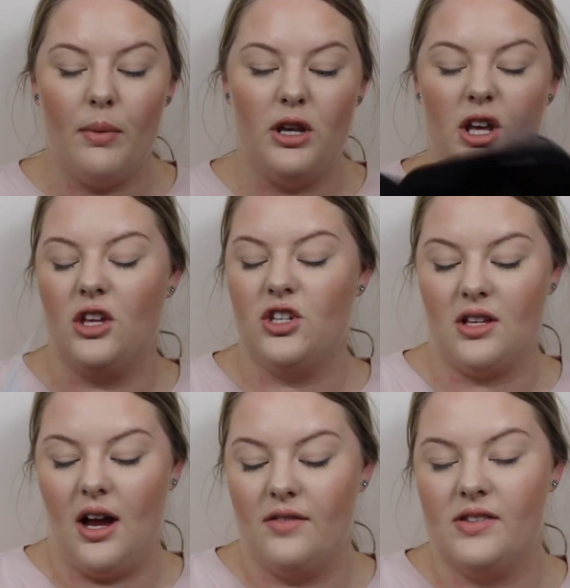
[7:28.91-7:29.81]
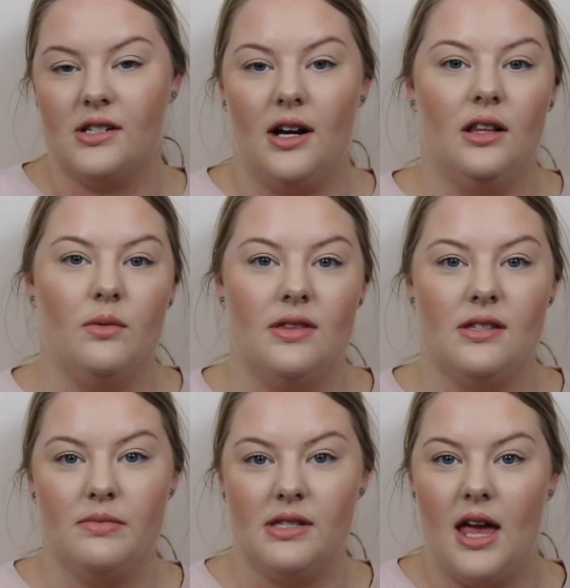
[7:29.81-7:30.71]
And you can just kind of style it with
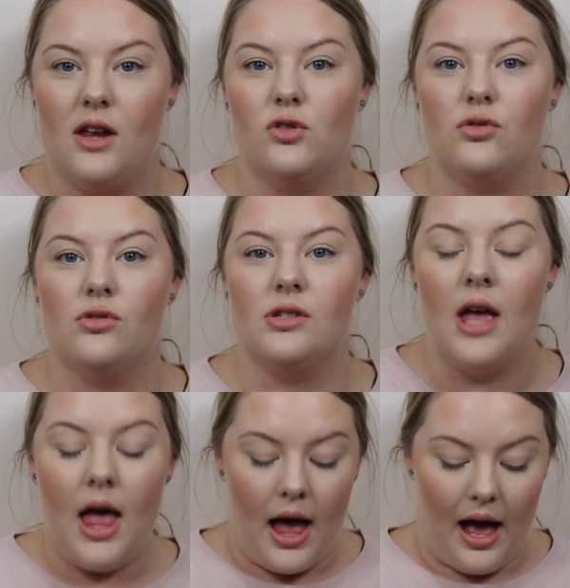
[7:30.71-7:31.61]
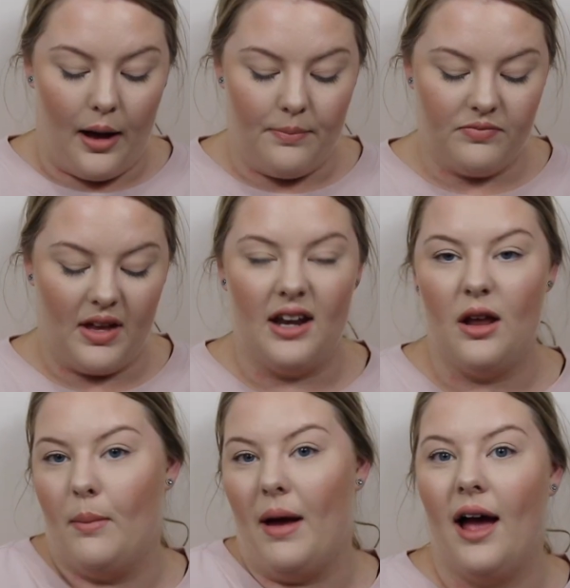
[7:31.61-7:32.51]
some sandals and
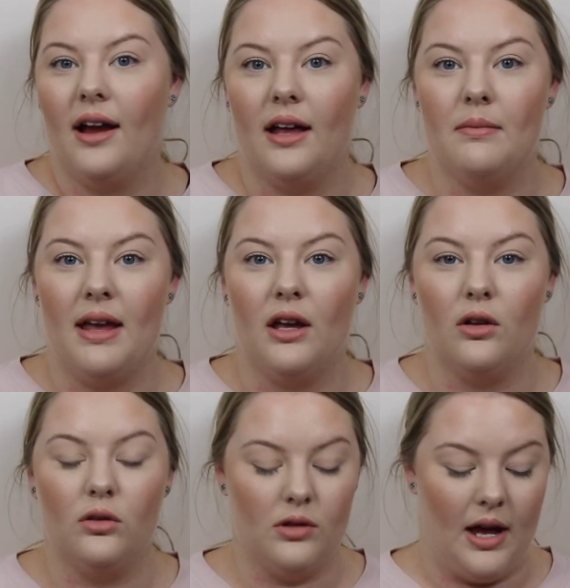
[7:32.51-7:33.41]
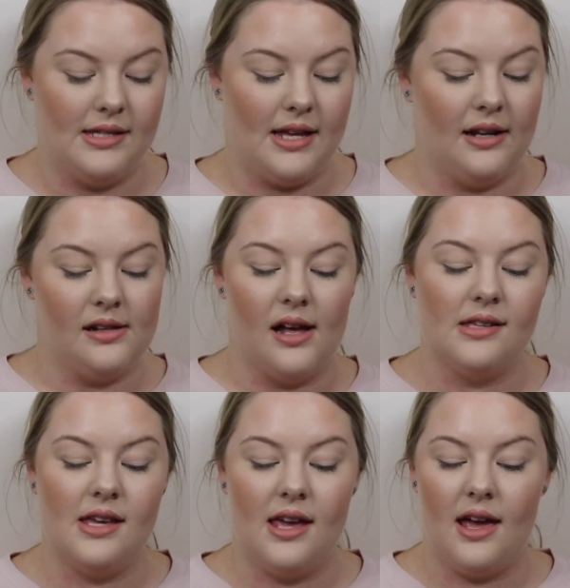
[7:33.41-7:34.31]
a bag and make it nice and
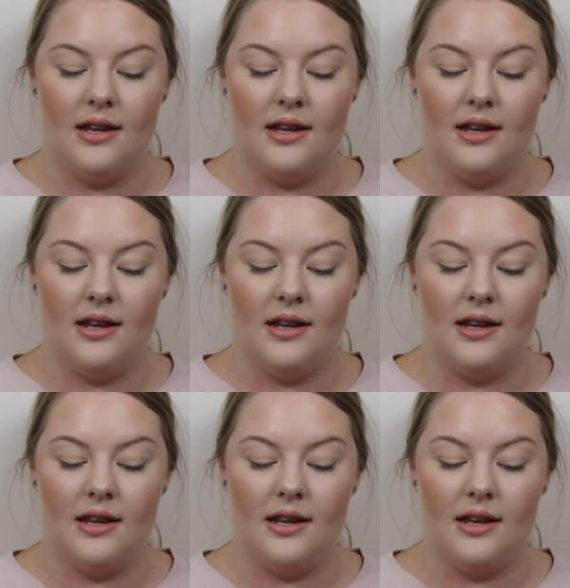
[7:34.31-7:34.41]
classy.